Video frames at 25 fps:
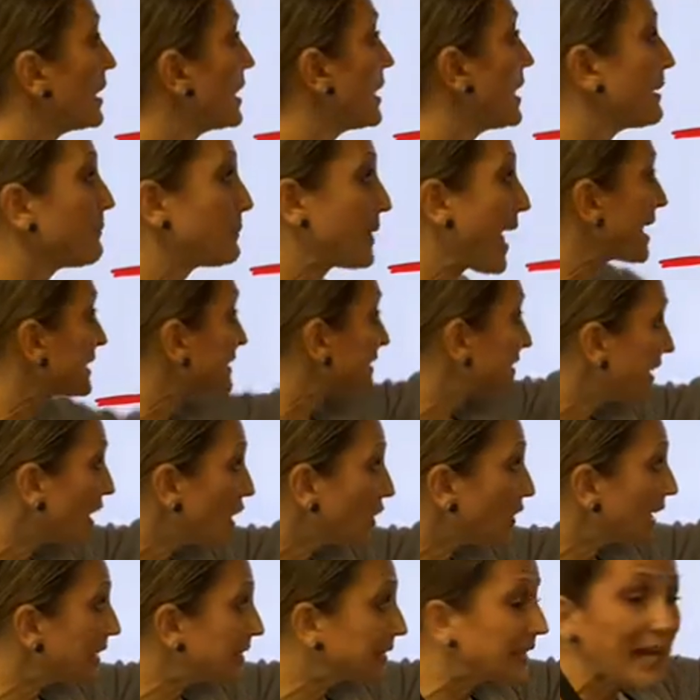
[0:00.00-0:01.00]
That still
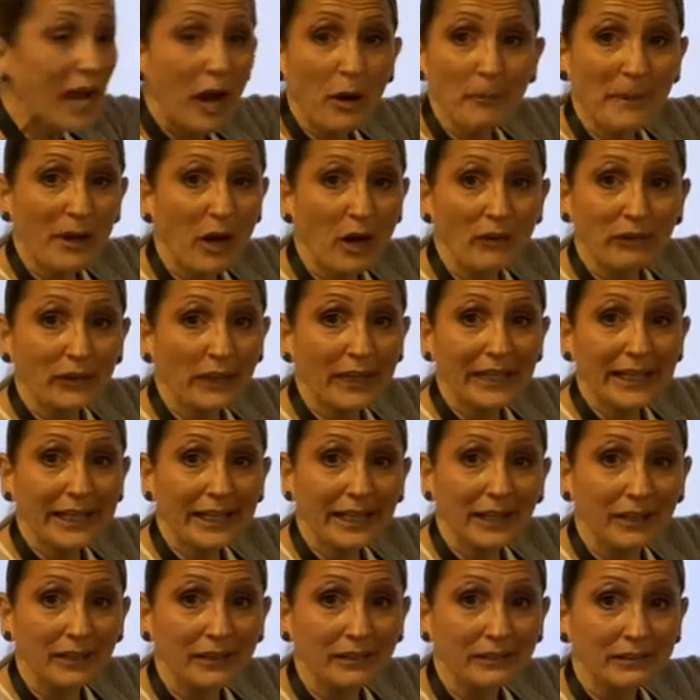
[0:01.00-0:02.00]
doesn't help me over
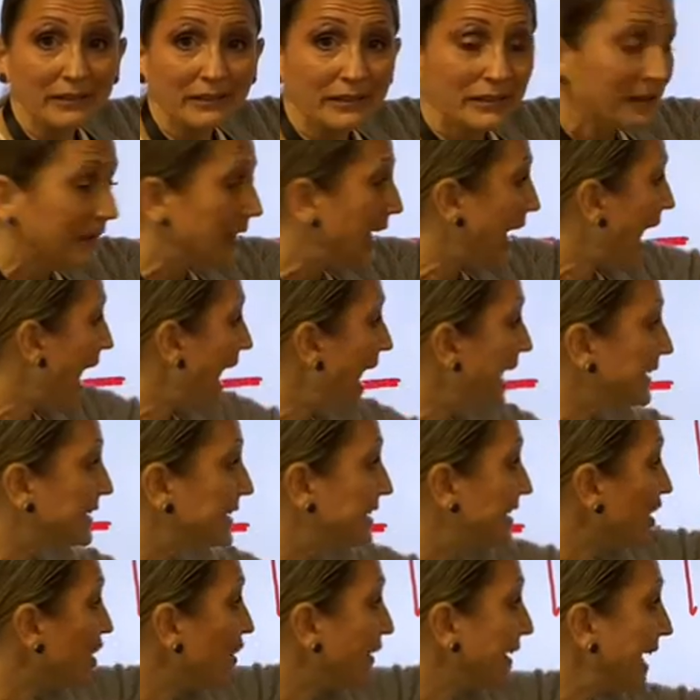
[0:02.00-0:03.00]
here. I
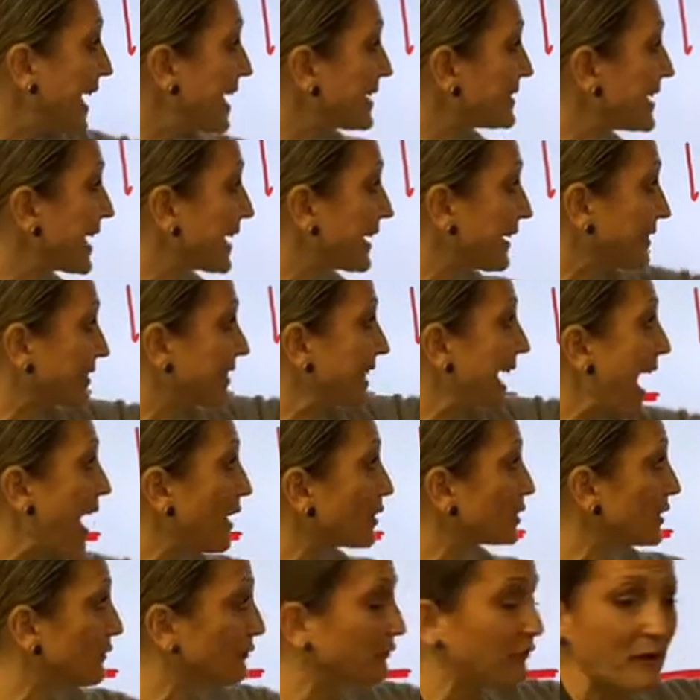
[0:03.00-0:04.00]
still can't take
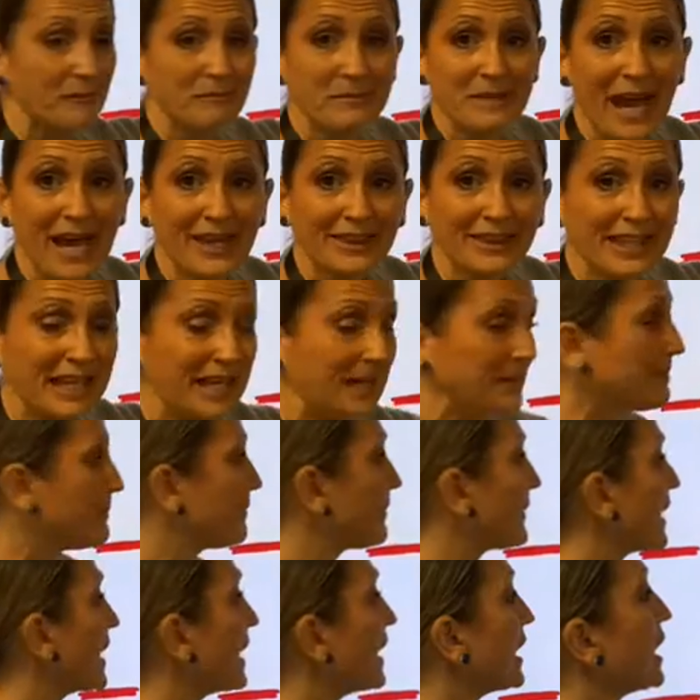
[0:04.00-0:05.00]
1,000 from nothing.
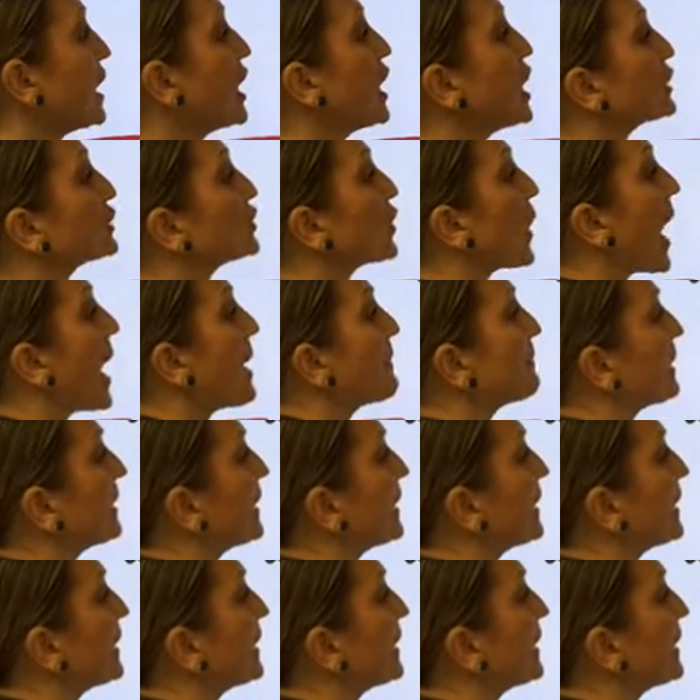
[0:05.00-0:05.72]
So I'm going